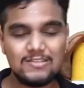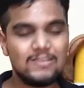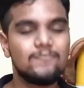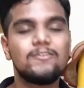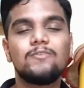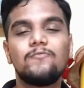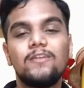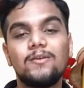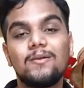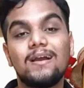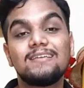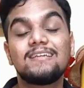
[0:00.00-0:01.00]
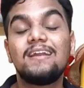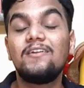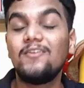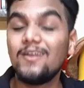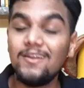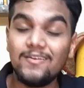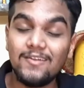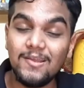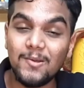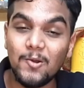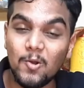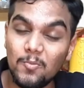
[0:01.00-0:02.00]
is it with the video, guys. I really
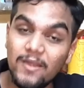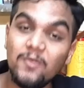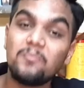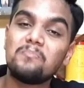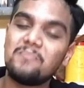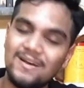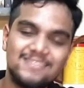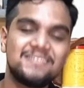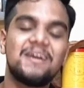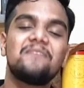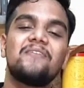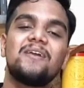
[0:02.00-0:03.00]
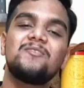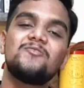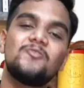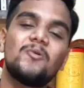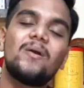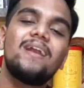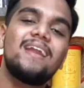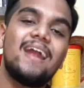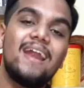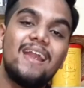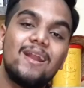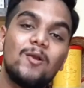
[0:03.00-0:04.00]
hope that you must have enjoyed
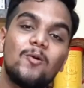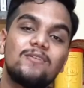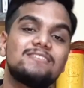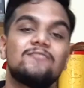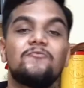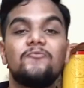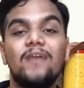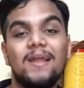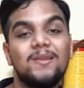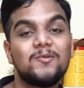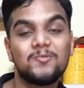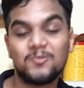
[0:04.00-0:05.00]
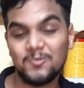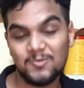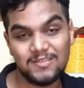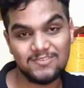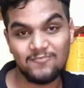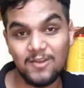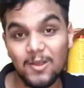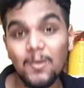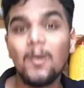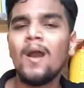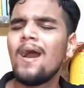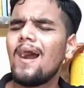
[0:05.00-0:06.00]
and got some value through this
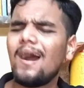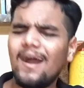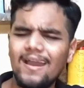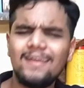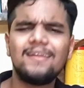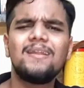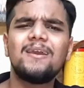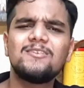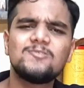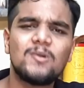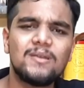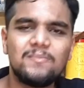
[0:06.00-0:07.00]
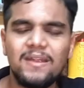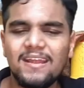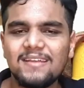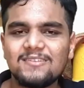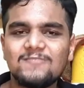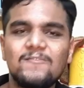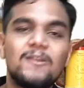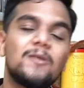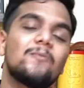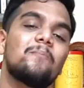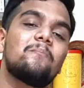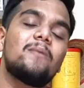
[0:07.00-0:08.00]
video. I really enjoyed making this
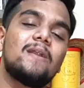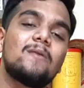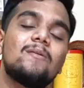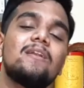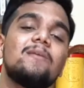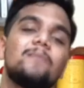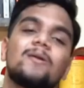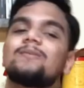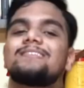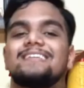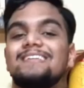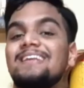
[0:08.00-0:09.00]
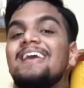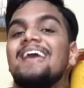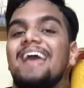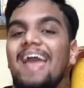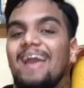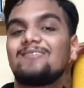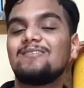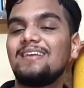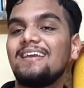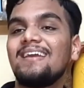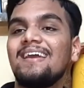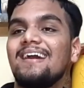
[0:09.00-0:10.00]
video, particularly because it
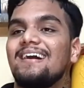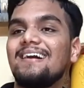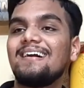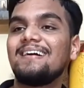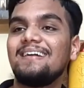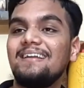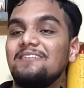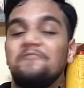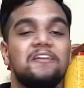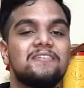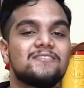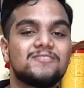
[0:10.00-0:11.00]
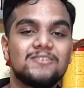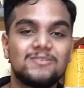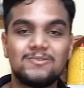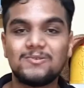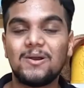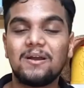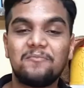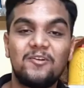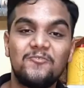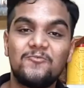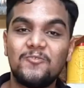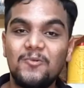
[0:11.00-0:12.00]
actually it is very interesting to talk
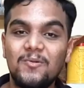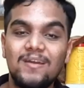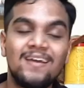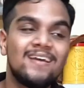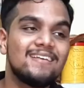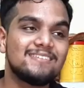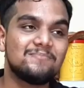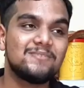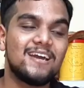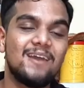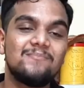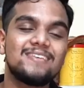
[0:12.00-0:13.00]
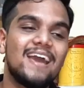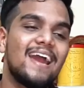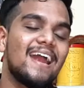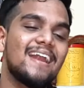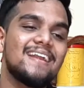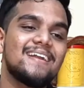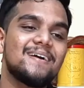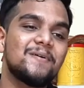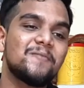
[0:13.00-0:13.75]
about food sometimes. And